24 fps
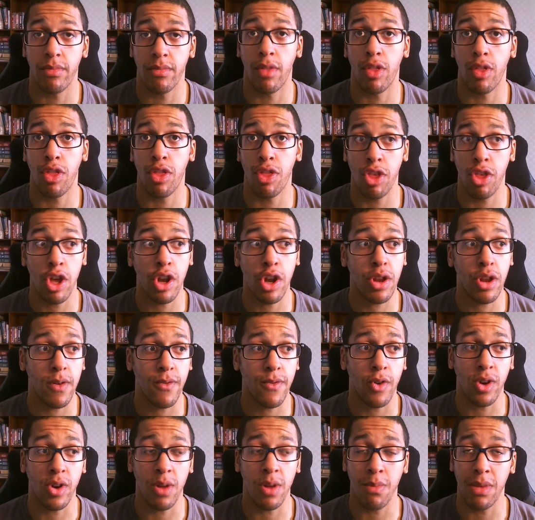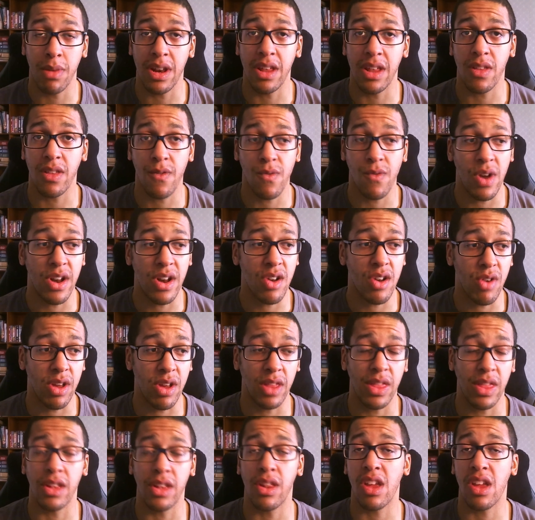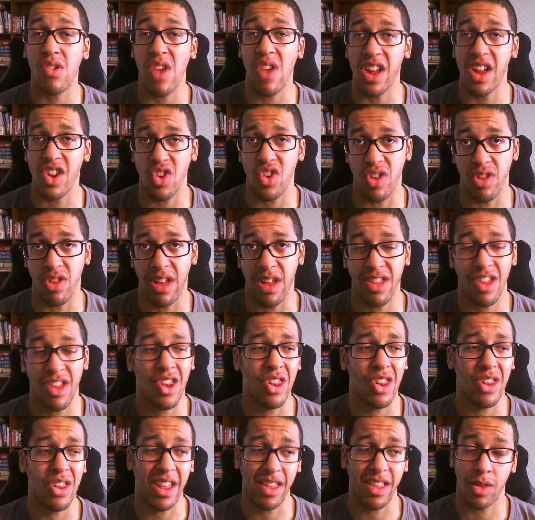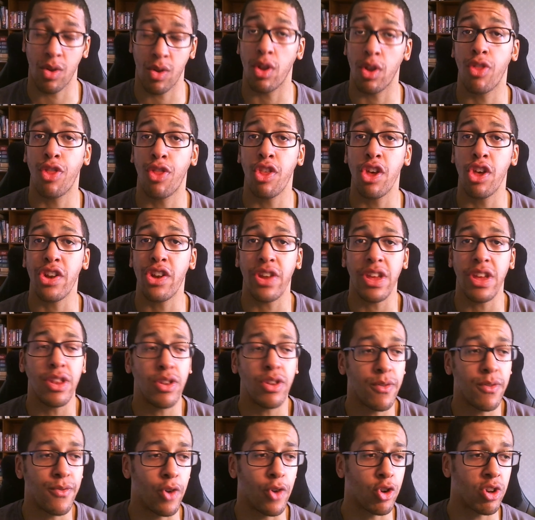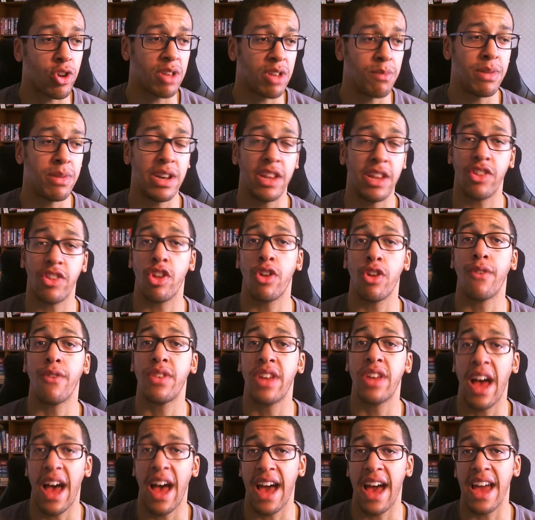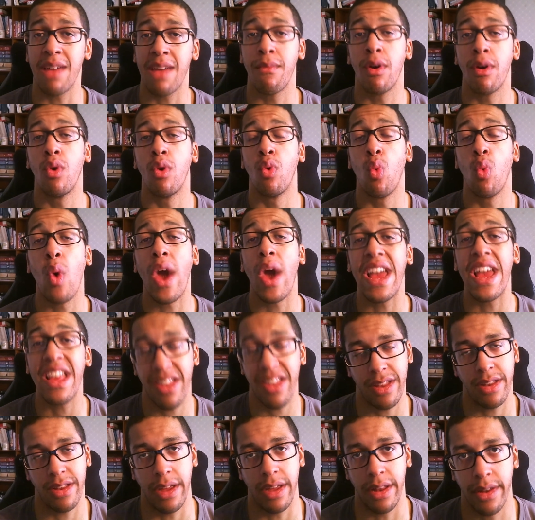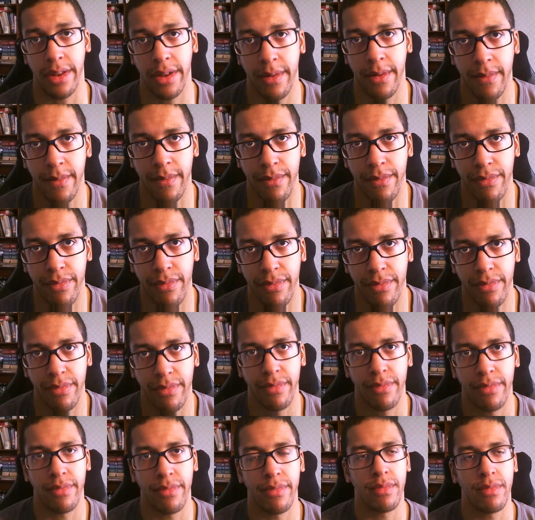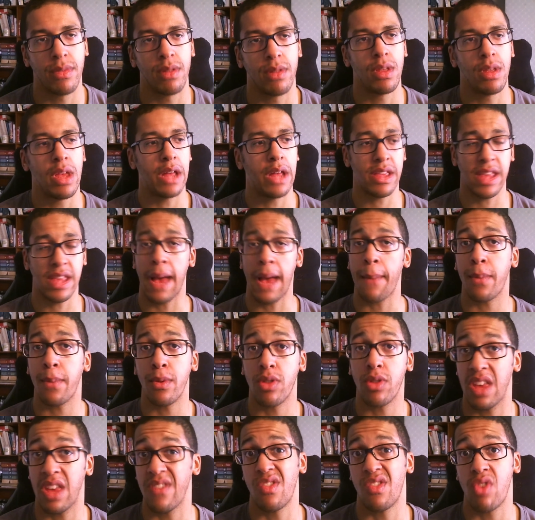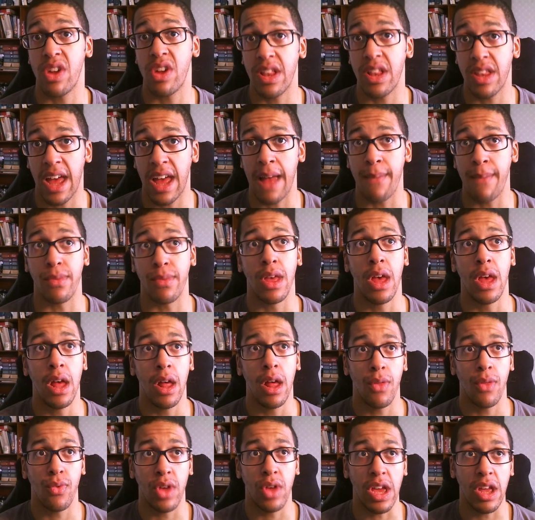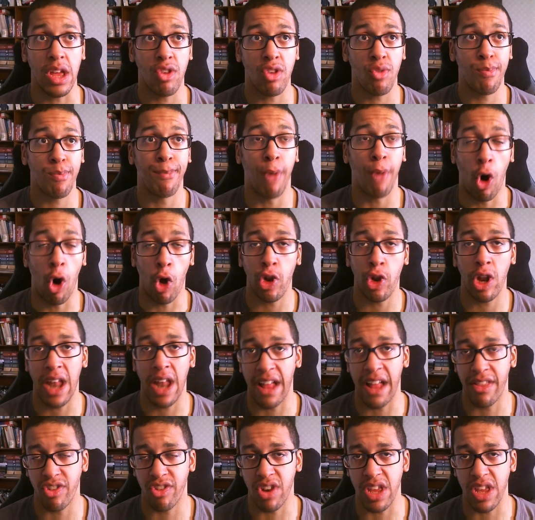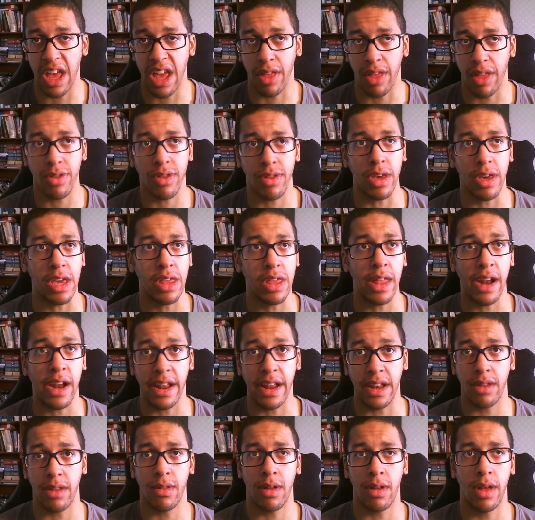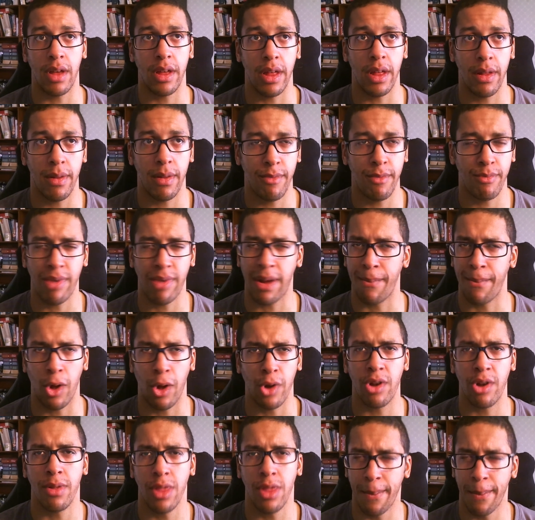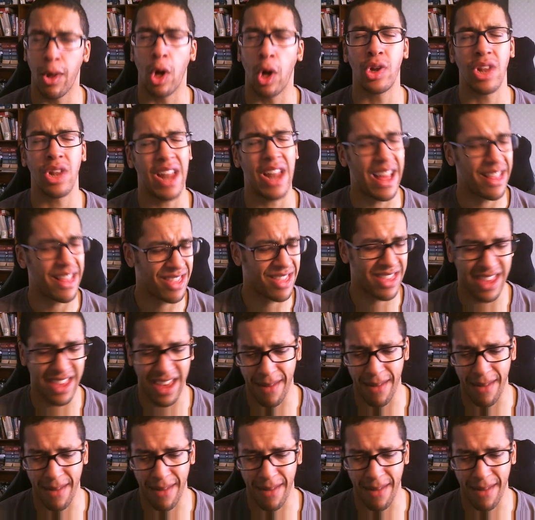30 or 40 minutes of rendering and then it crashes. That's 30 to 40 minutes of time wasted. And this happened 7 or 8 times. The Borderlands DLC that the Borderlands